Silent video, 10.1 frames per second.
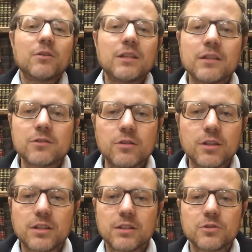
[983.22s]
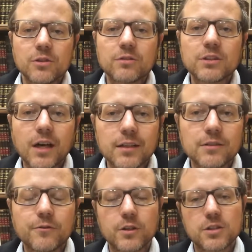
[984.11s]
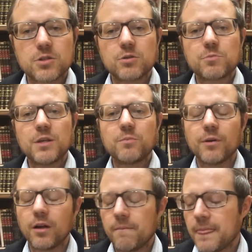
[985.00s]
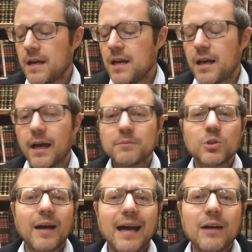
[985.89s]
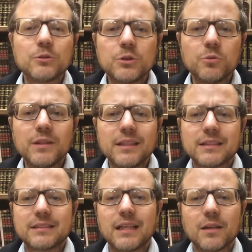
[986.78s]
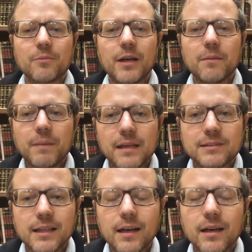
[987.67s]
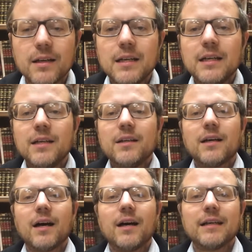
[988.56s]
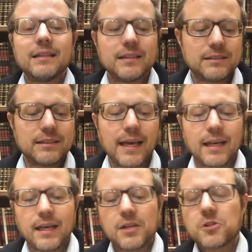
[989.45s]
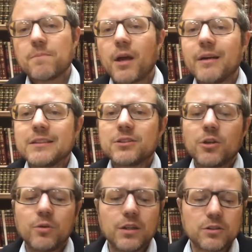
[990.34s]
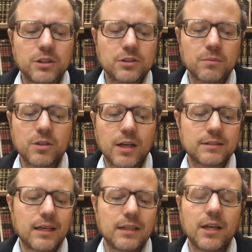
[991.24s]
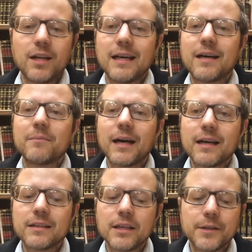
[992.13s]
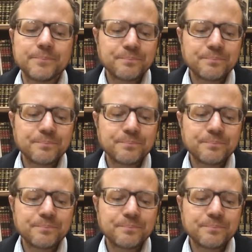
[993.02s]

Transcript: Things look sort of dark for the Jewish people. So how do we celebrate Pesach in this day and age? All right, so those are some thoughts on Halach Ma'anya.